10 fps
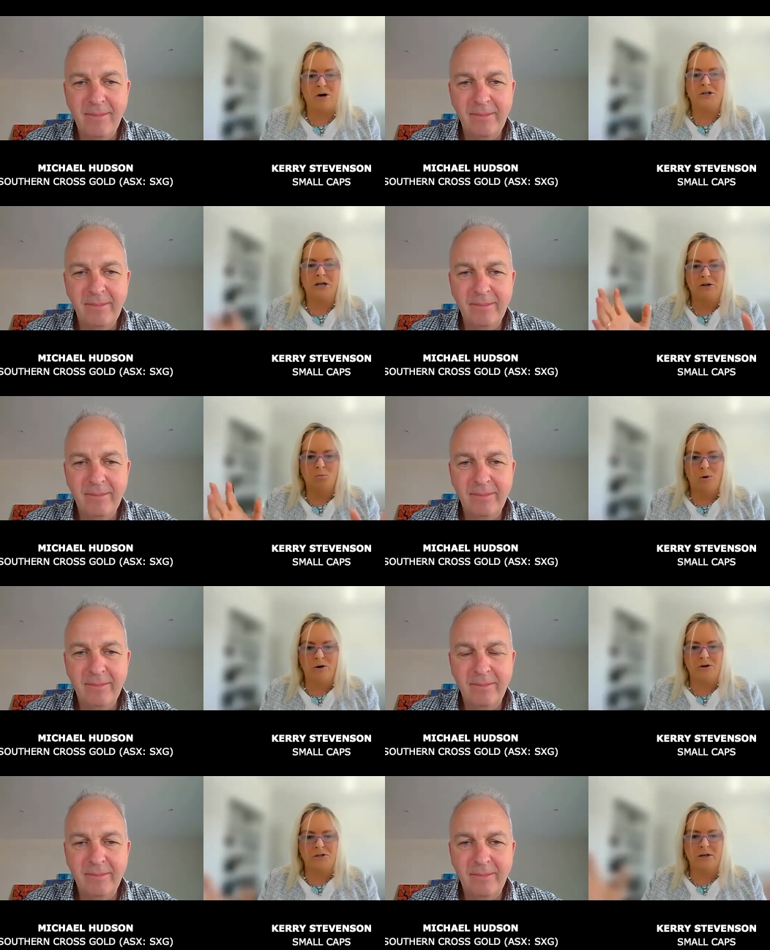Speaker 1: Project.
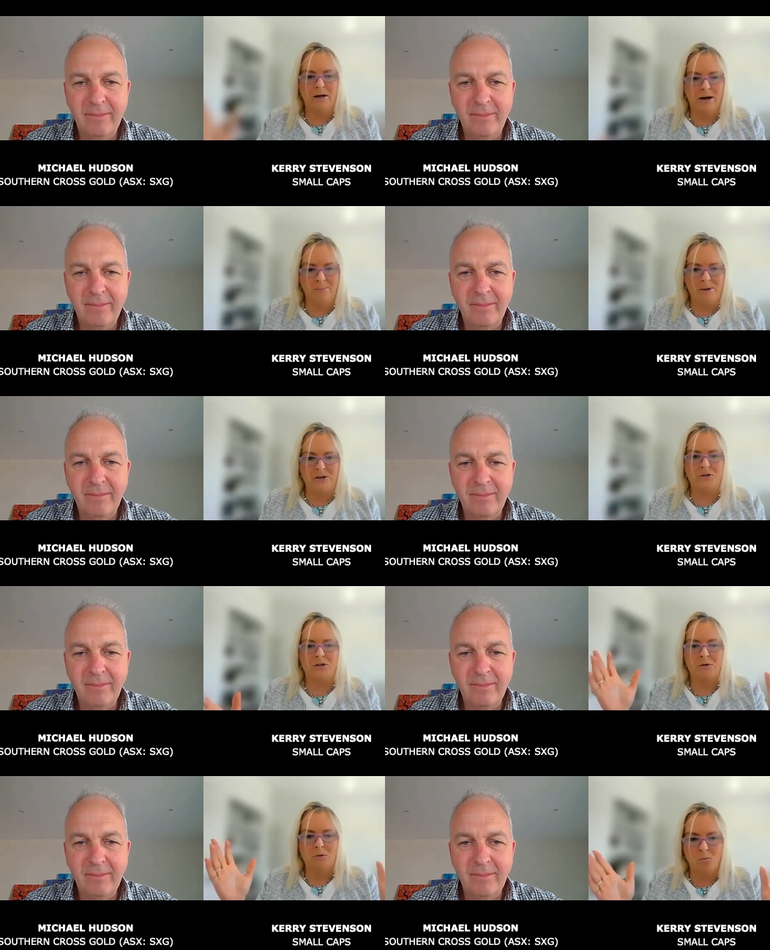Where is it? How big is
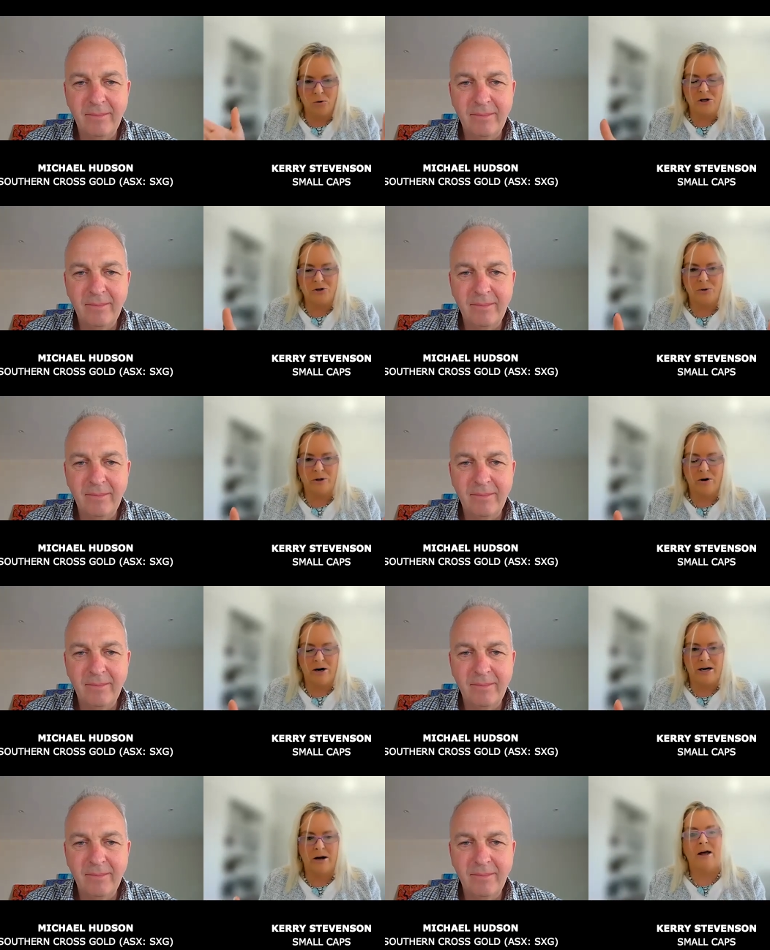it? What are you doing
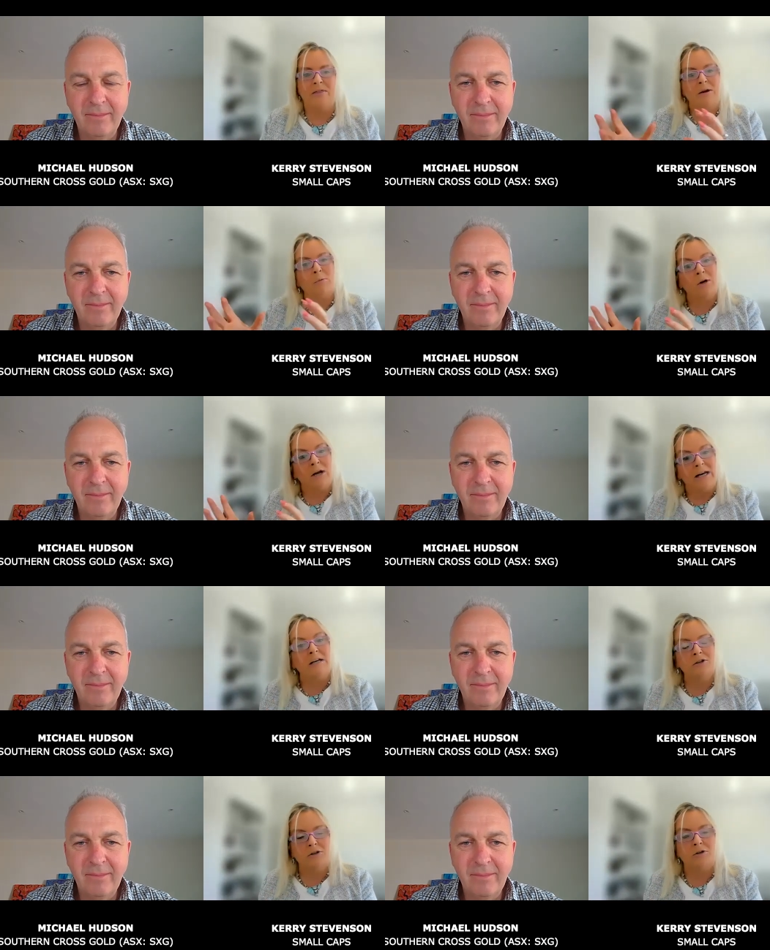right now? And then we'll get
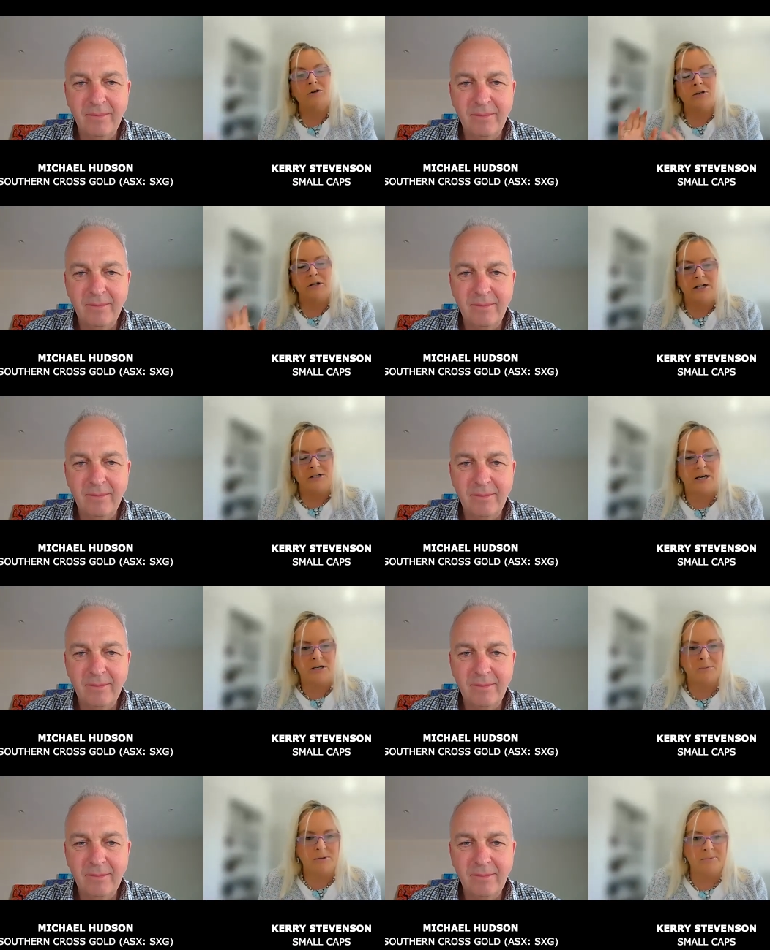into today's
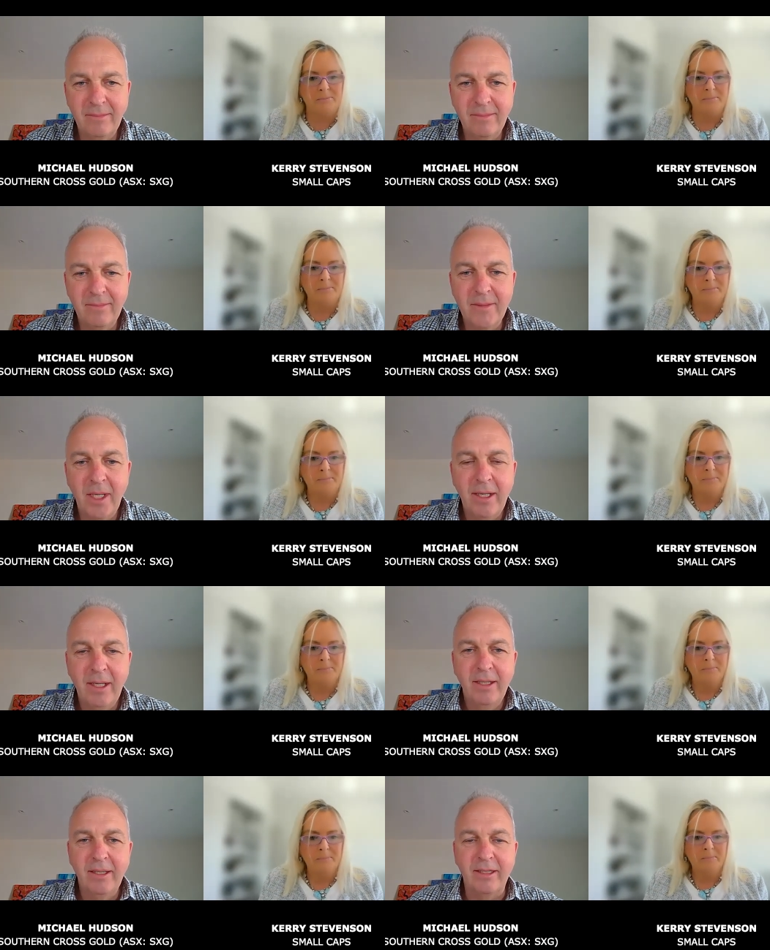announcement.
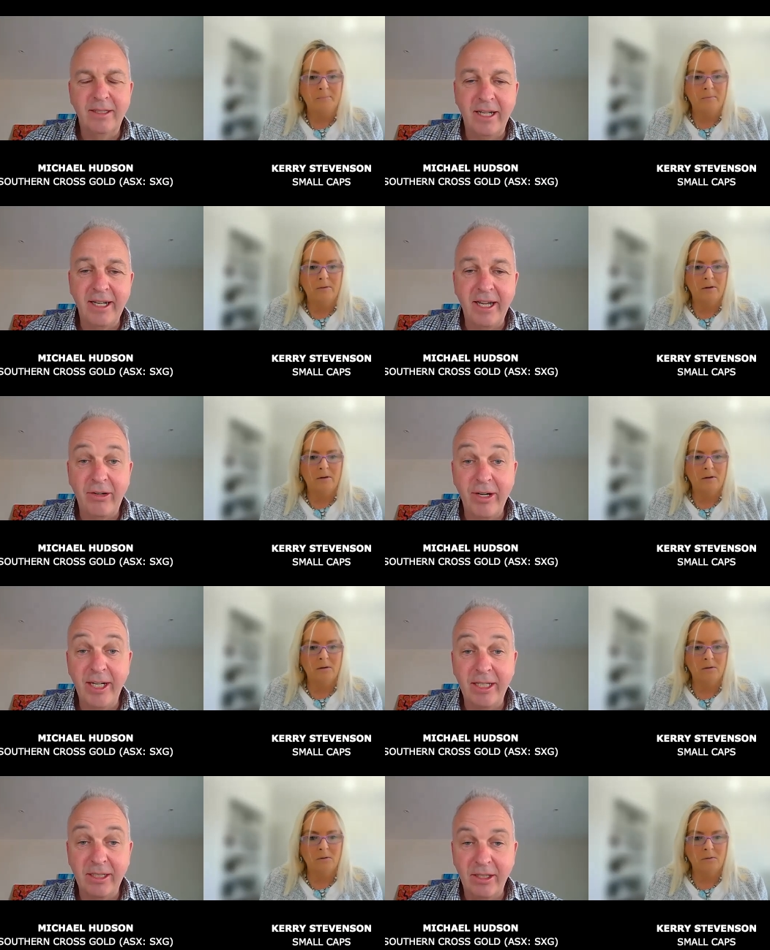
Speaker 2: Now, Sunday
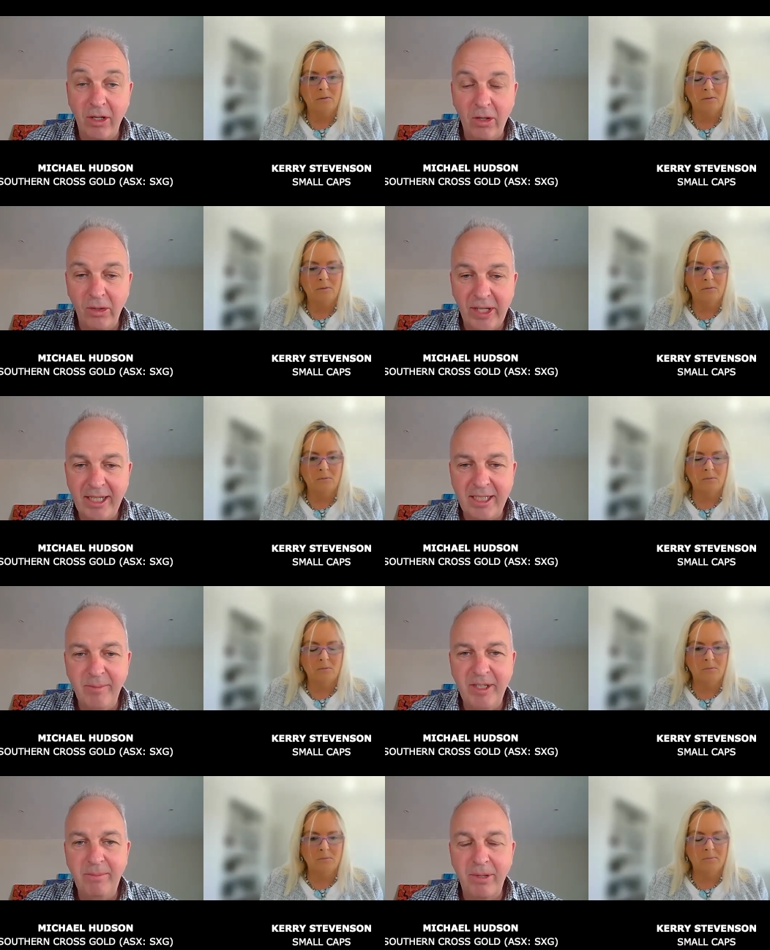Creek is a gold
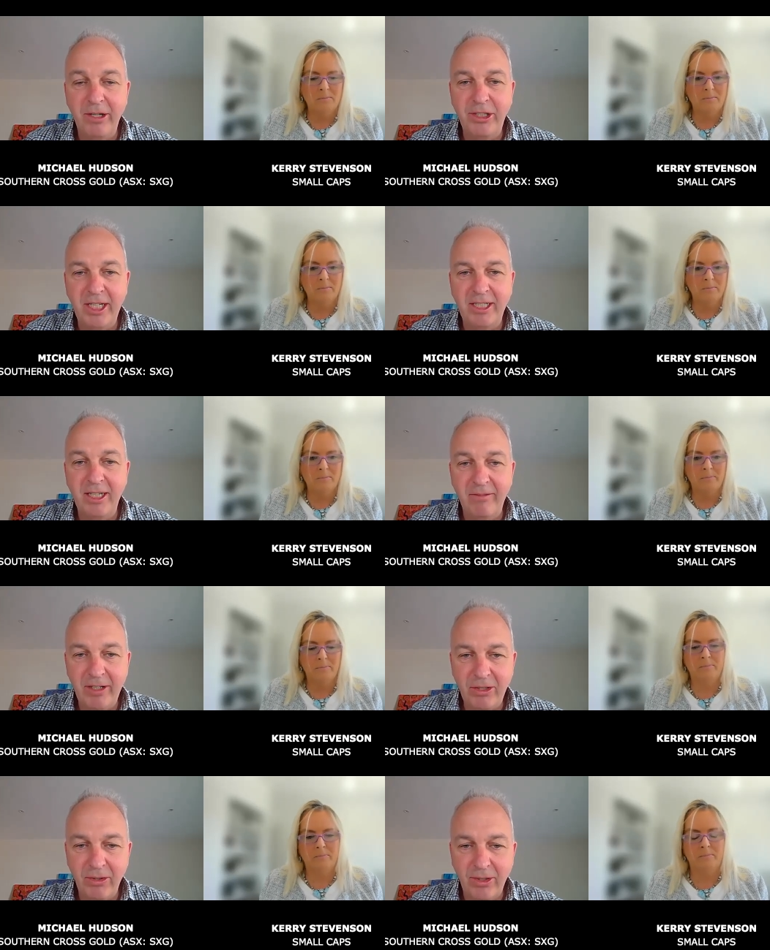antimony project in the
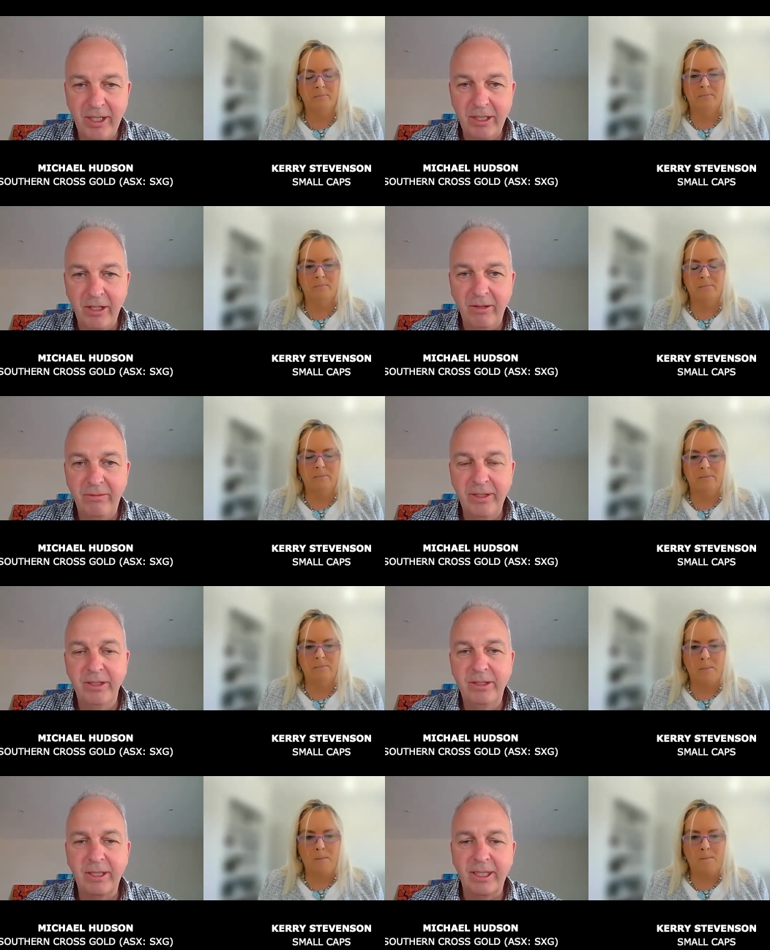Victorian
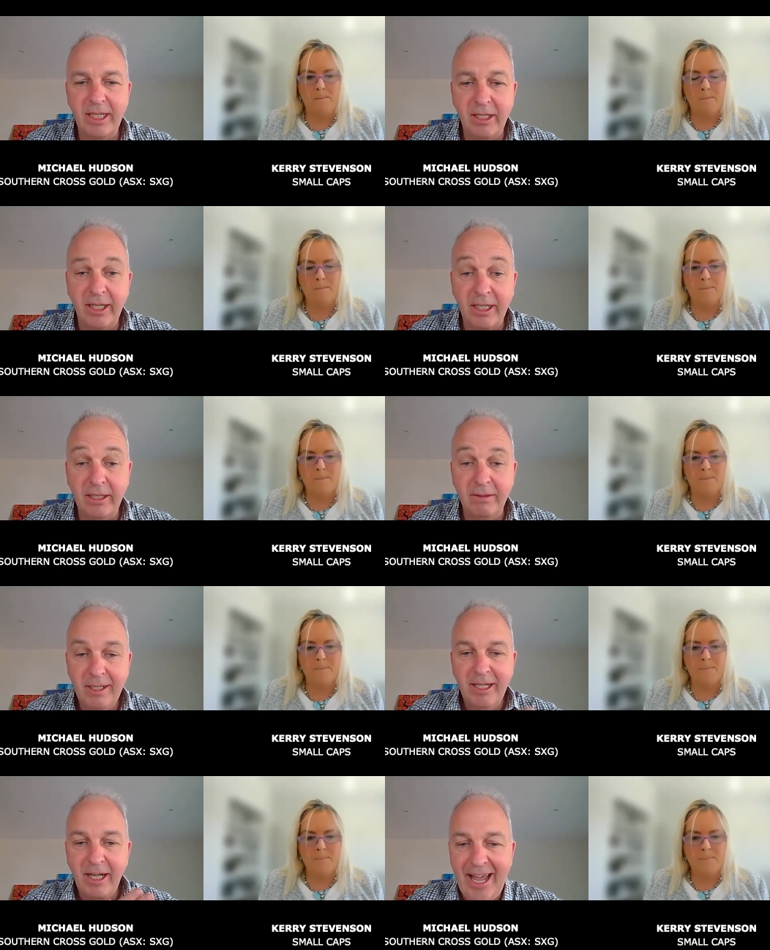goldfields. So I think I can
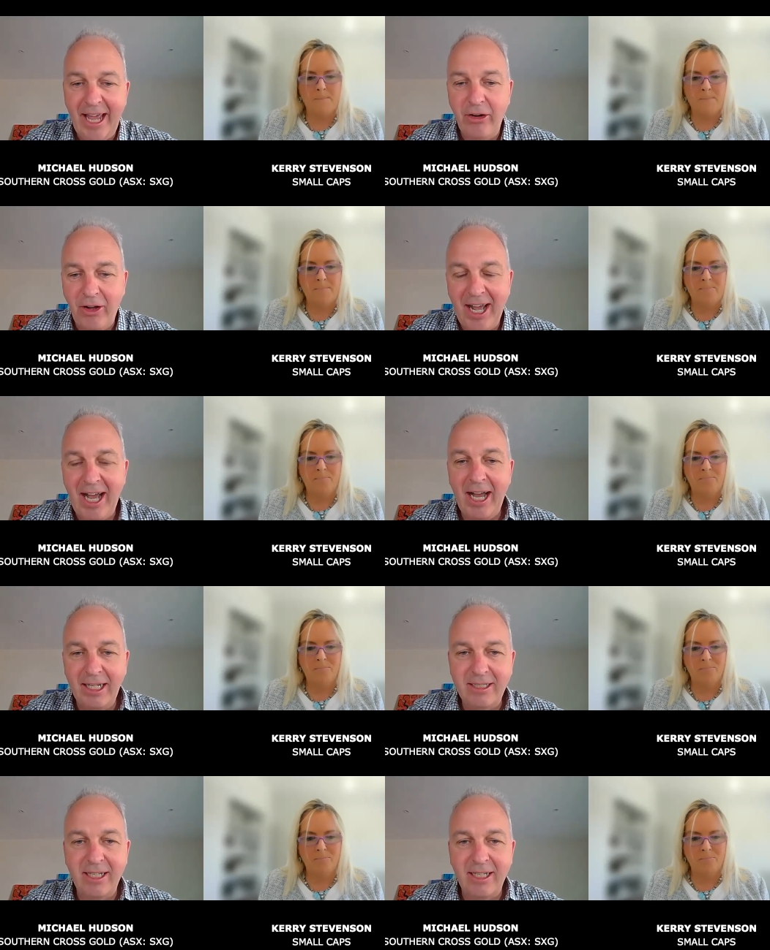hand on heart